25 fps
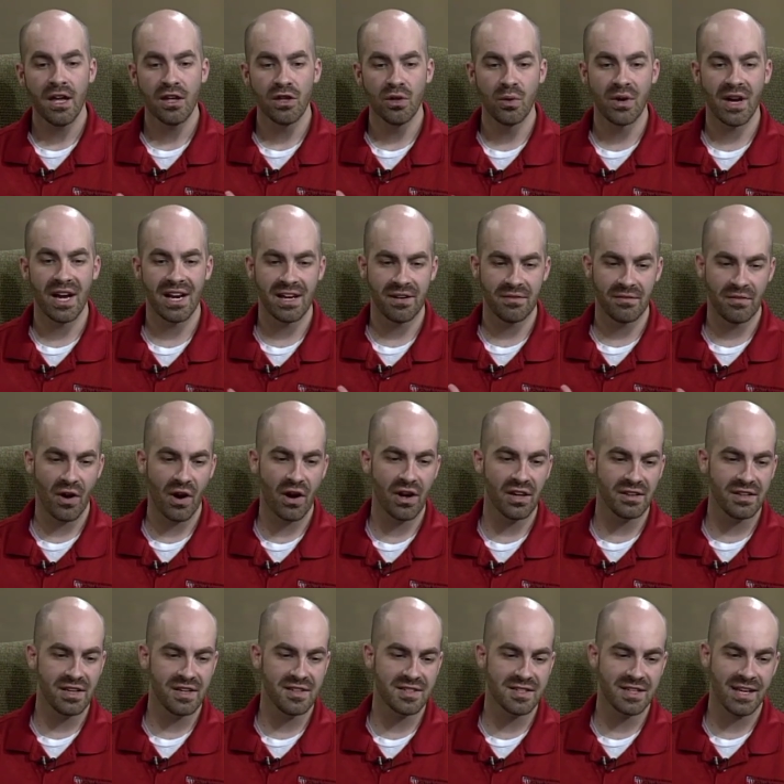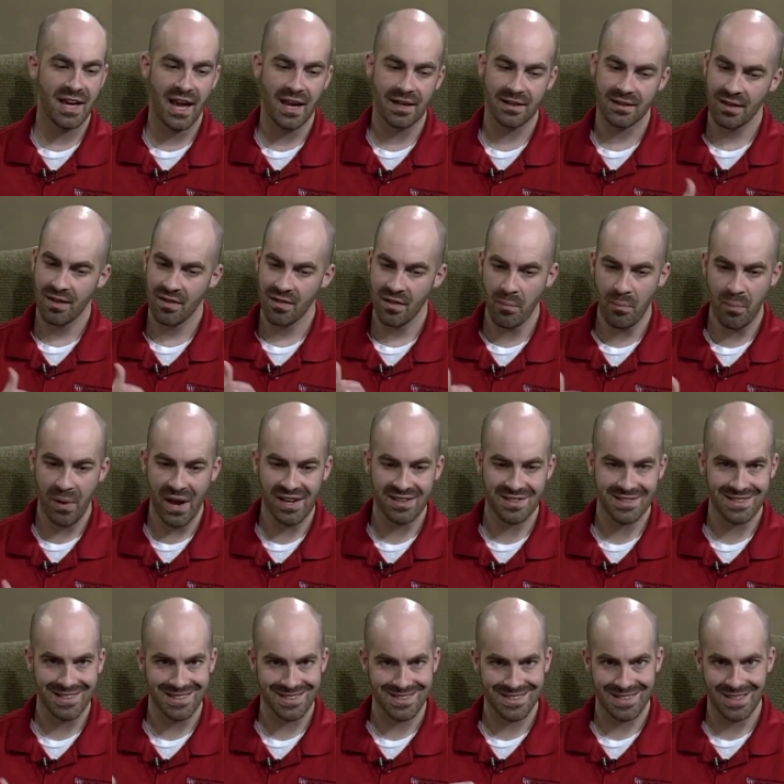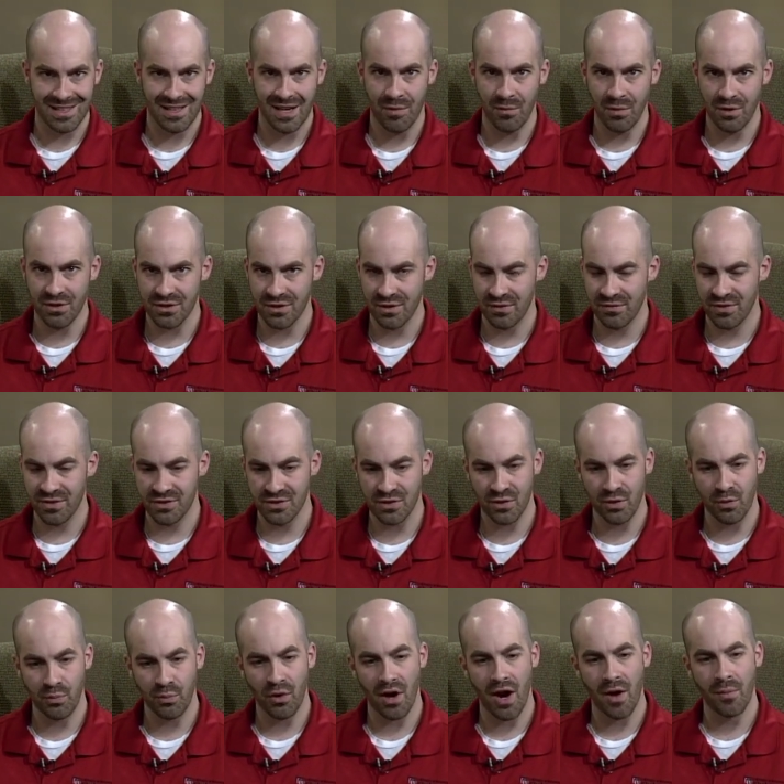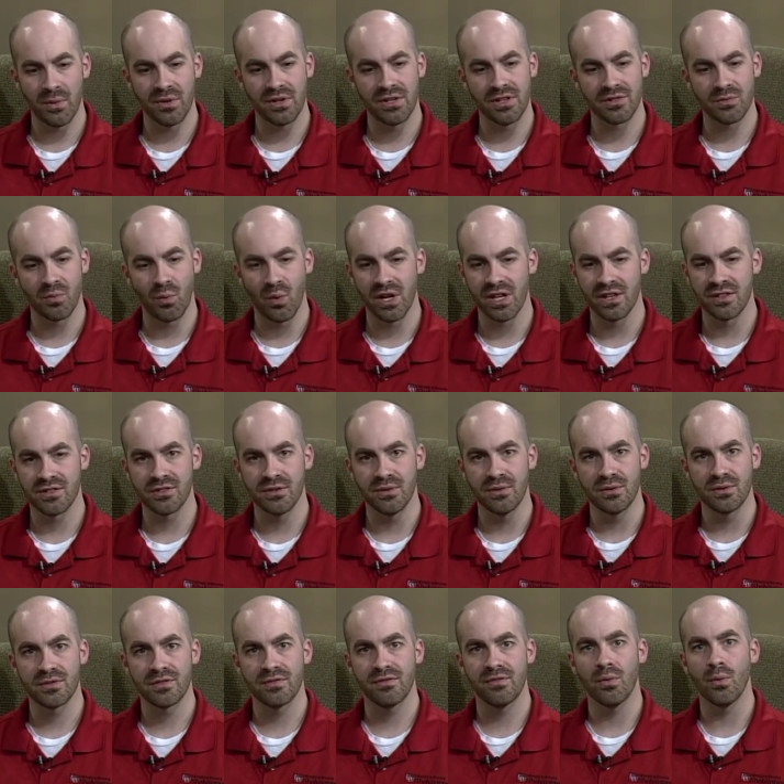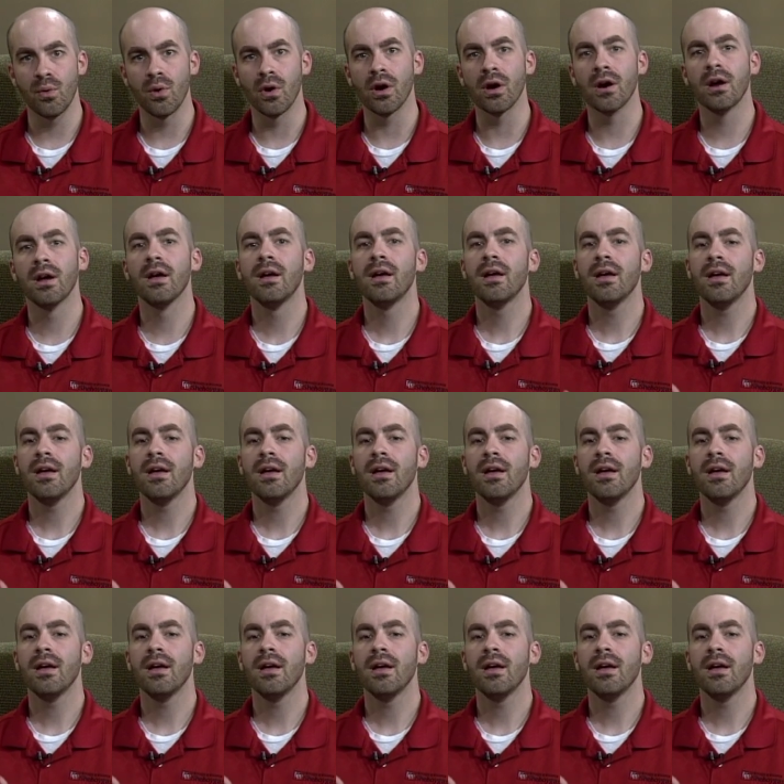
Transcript: you can at very least get the basics, the numbers, the physical properties, what it's used for,